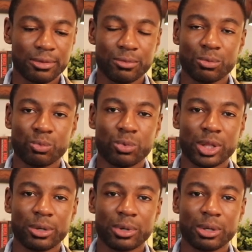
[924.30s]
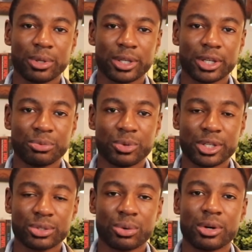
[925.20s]
Really, really, really good
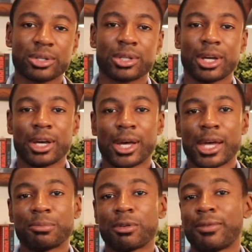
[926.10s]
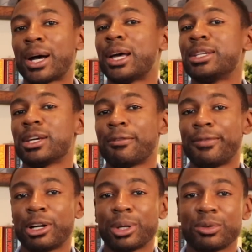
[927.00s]
resource, and provides a
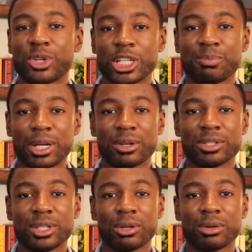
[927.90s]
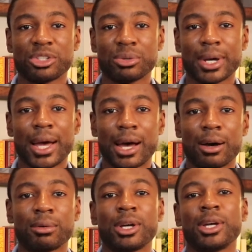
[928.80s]
fair amount of transparency onto
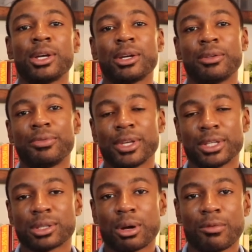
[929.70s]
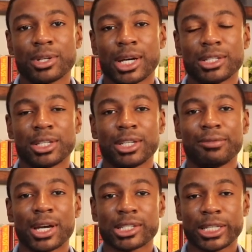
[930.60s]
how this COVID-19
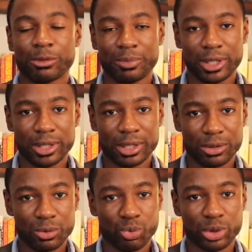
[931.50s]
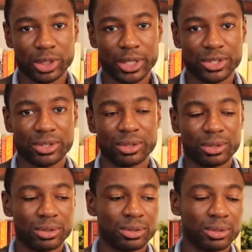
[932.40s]
vaccine will be released
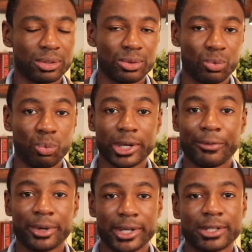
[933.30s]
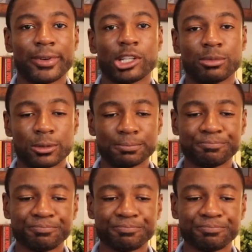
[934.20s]
whenever it is available.